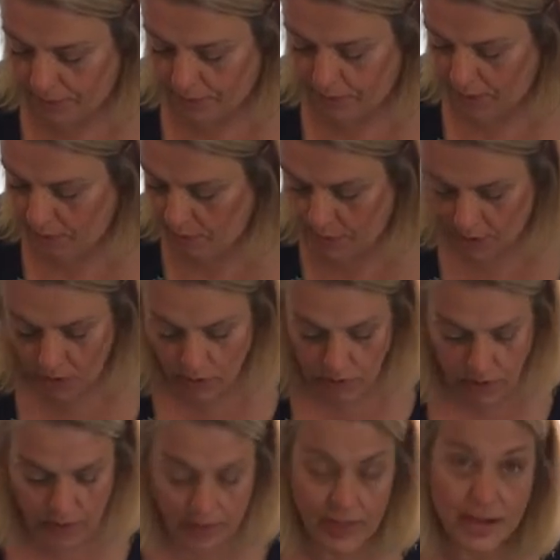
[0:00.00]
There we
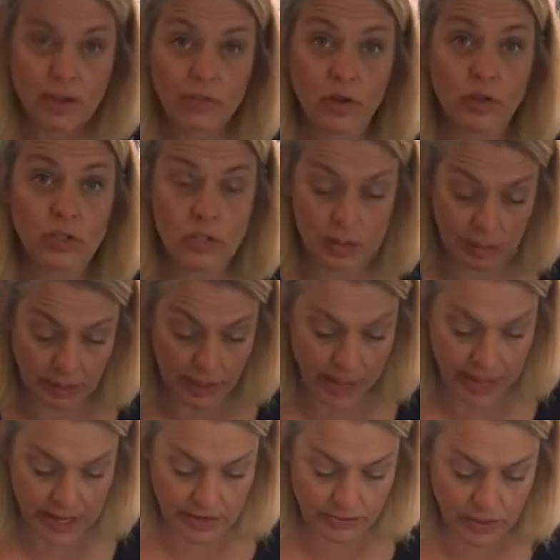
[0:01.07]
go. And then I've got some
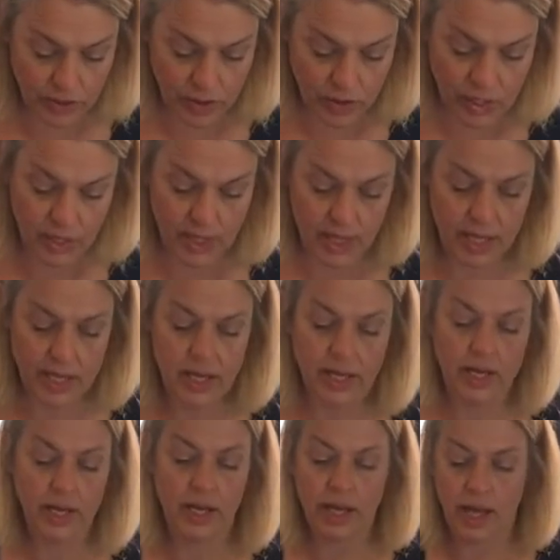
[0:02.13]
live yogurt
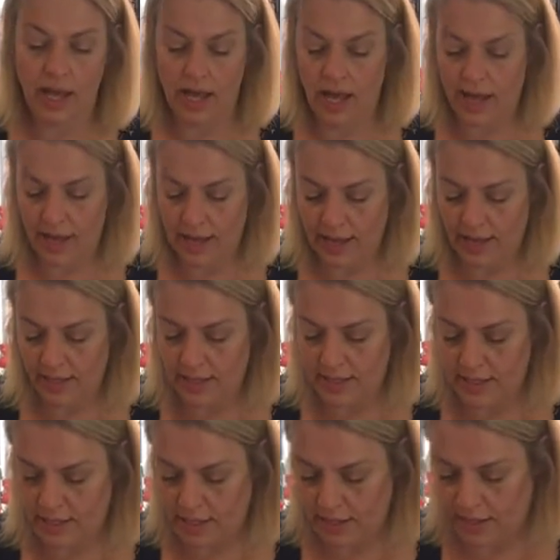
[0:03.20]
here.
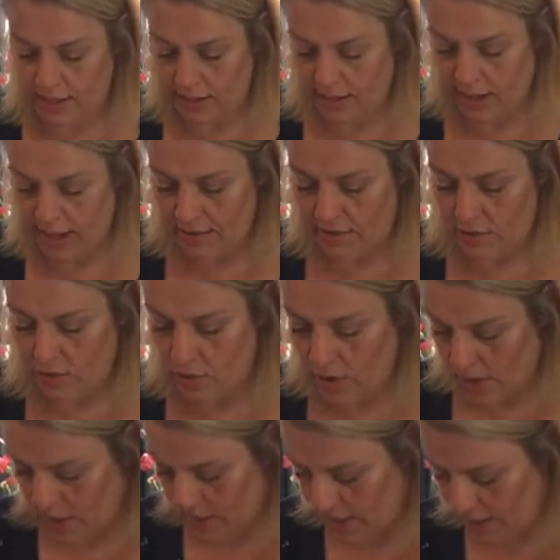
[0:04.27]
And live yogurt